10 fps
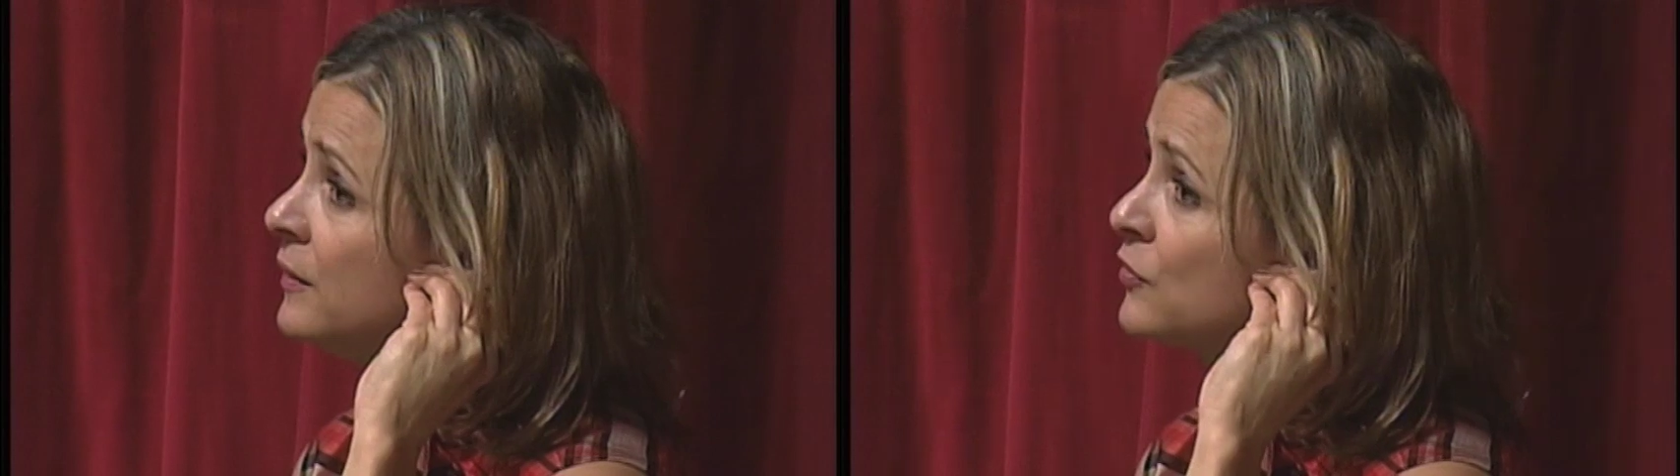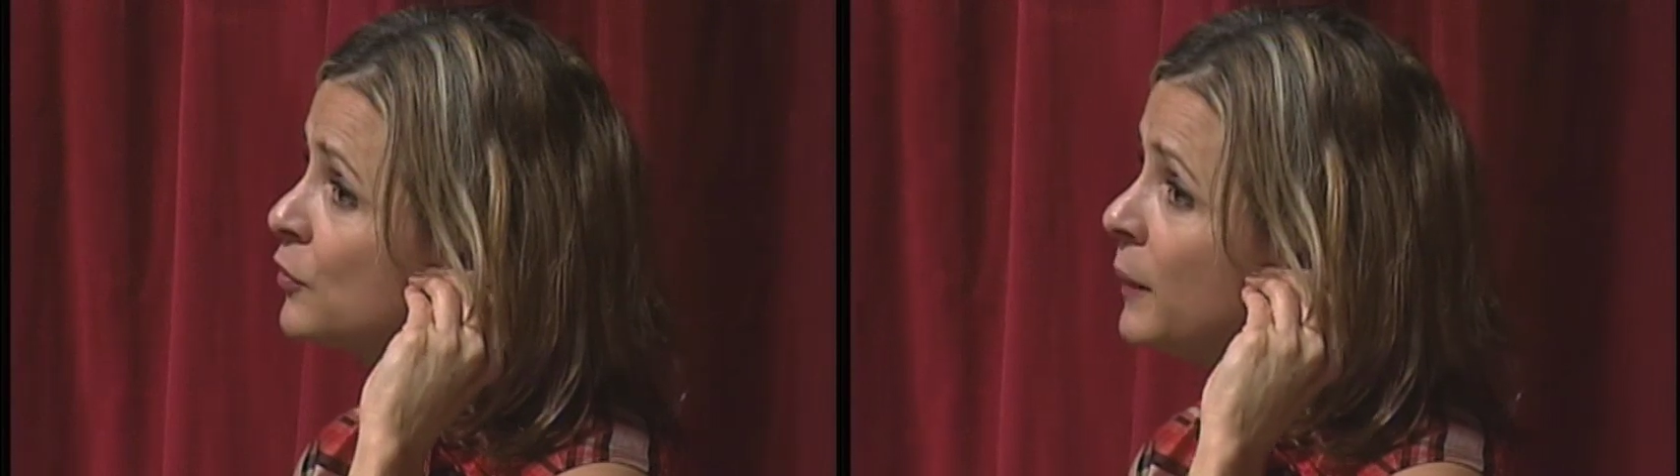
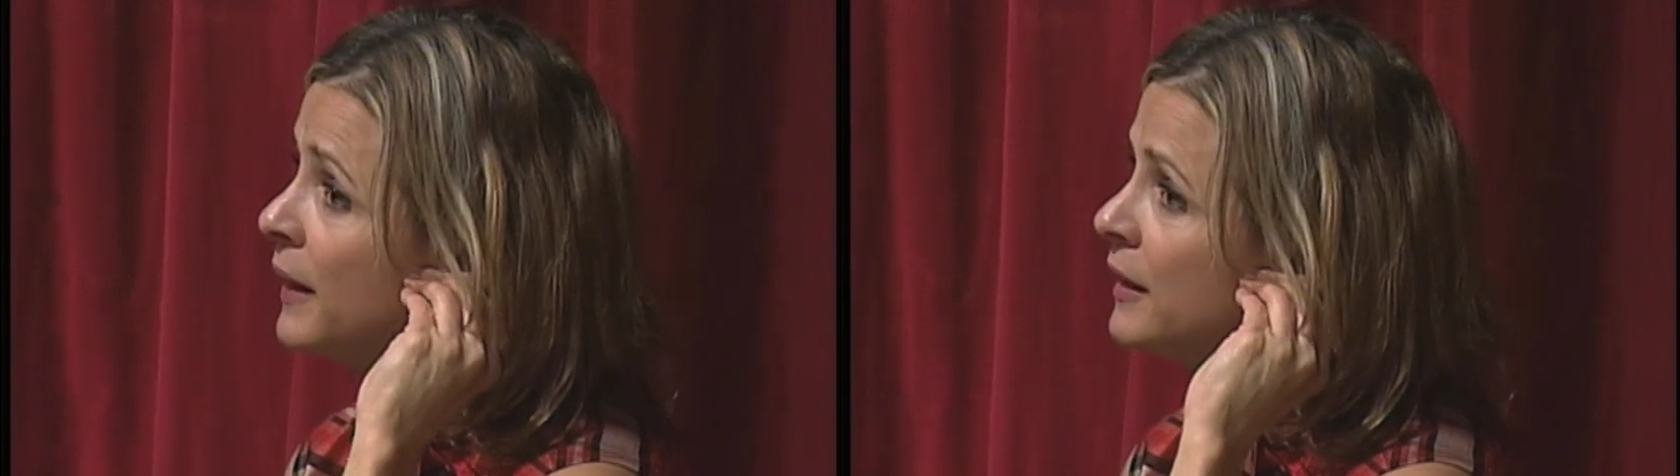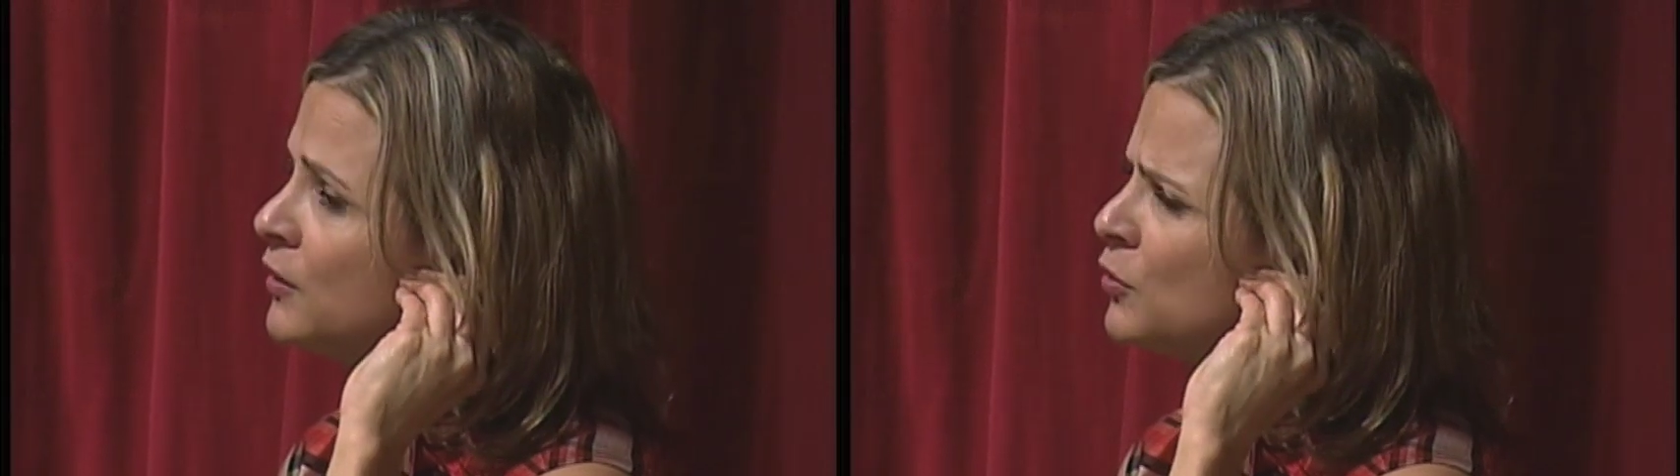Easter
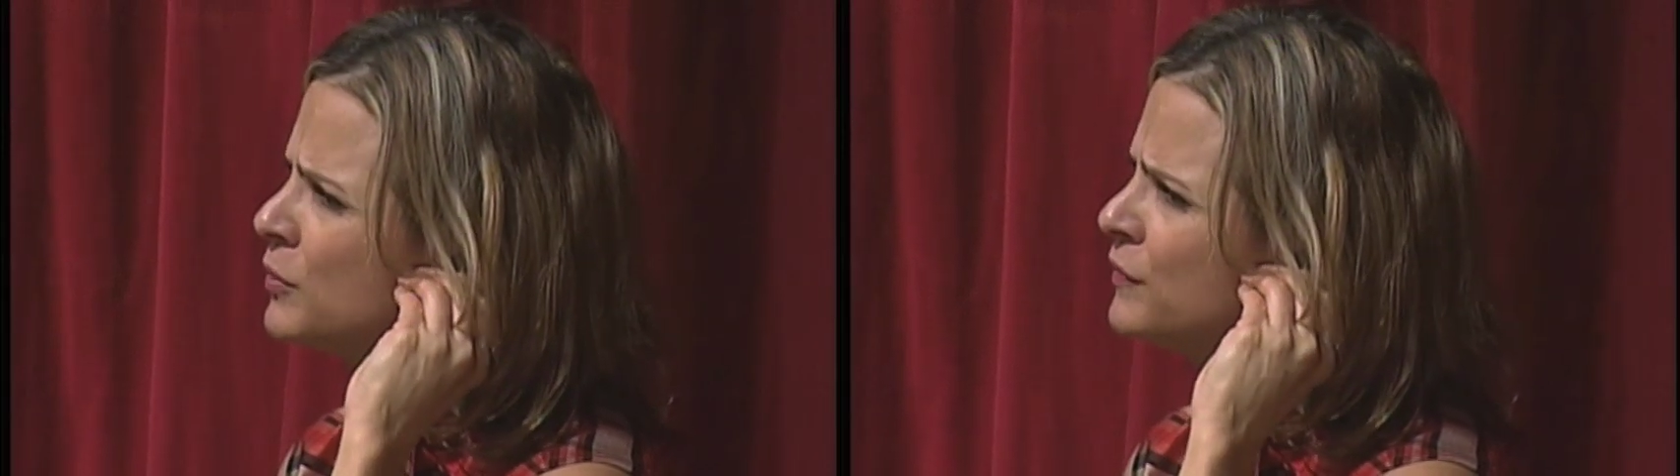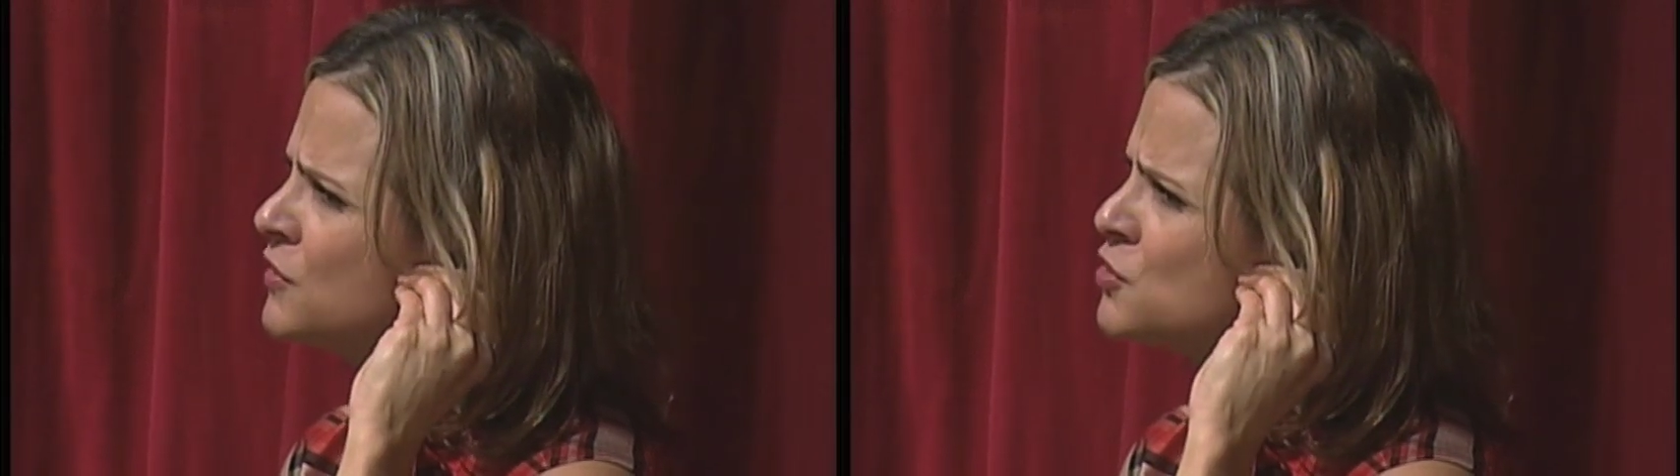egg in your
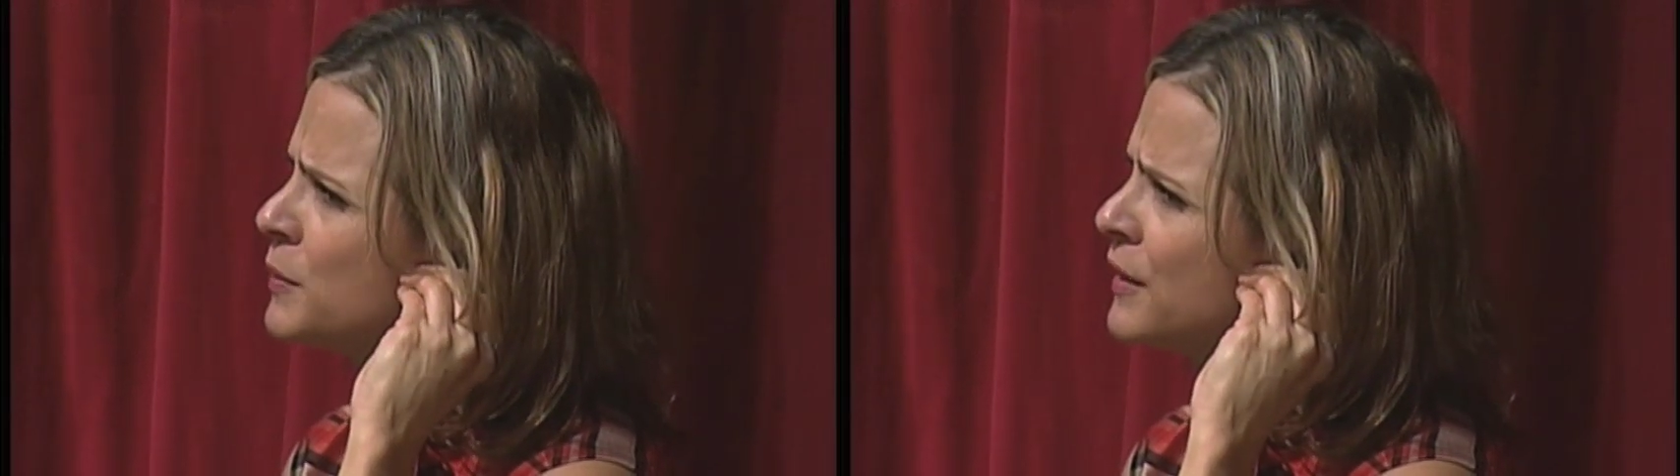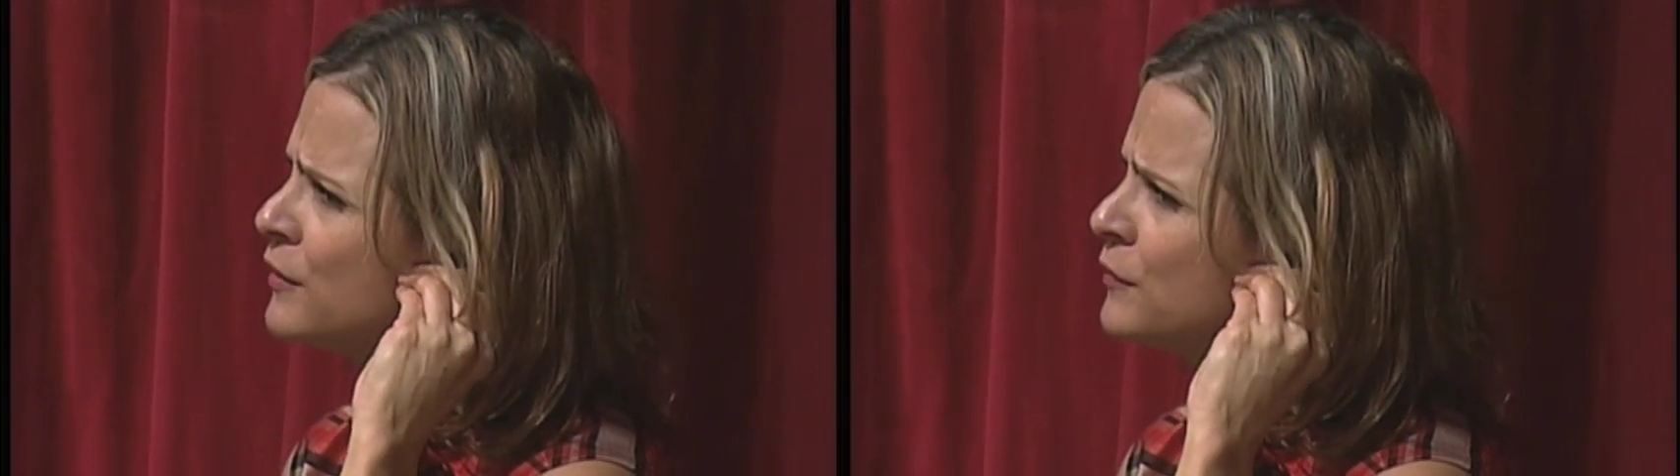refrigerator